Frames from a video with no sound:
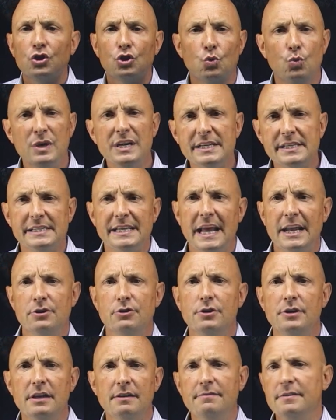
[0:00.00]
3
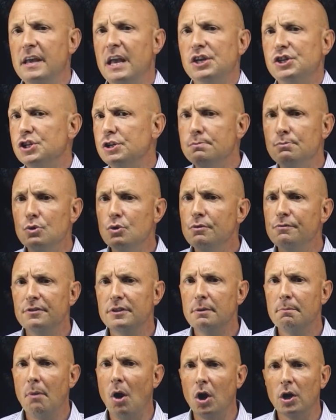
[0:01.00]
standard deviation move in
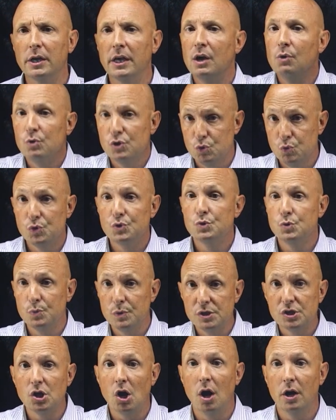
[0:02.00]
the market, which we
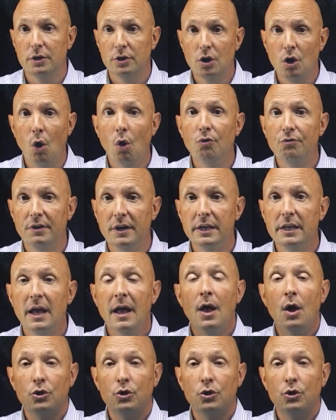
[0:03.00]
saw in COVID,